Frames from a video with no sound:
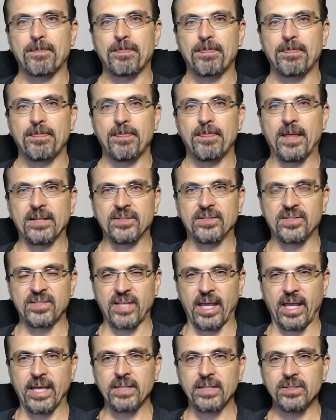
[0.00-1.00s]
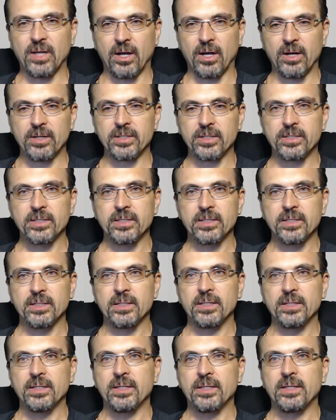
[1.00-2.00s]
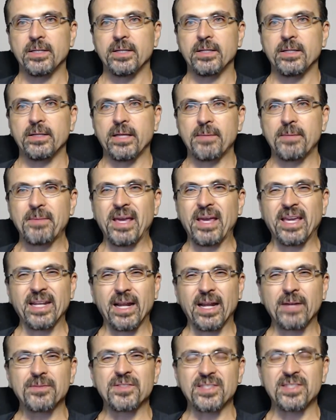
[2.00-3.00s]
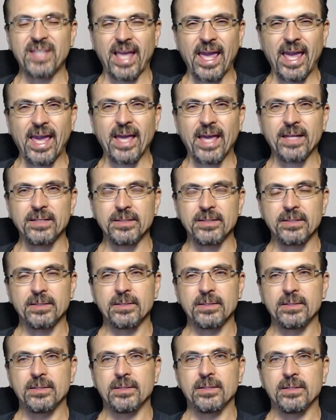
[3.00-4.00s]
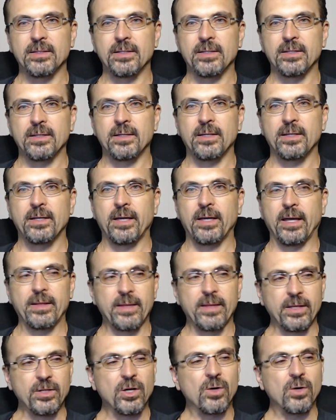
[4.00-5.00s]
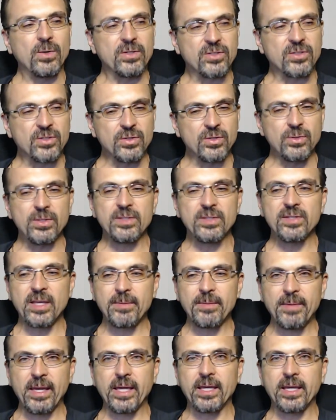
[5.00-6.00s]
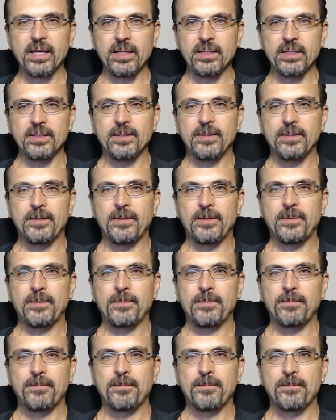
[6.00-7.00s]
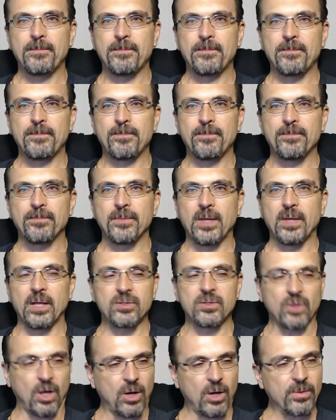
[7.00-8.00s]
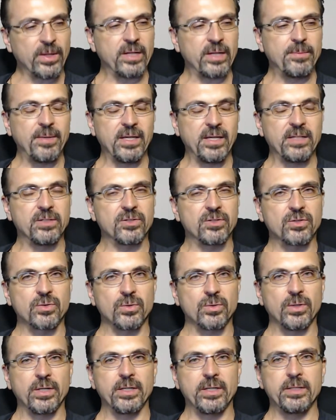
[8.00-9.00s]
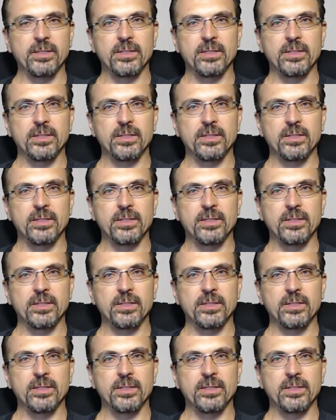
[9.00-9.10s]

that sand art. They make it out of sand. And they know as soon as they make it, it's already being destroyed.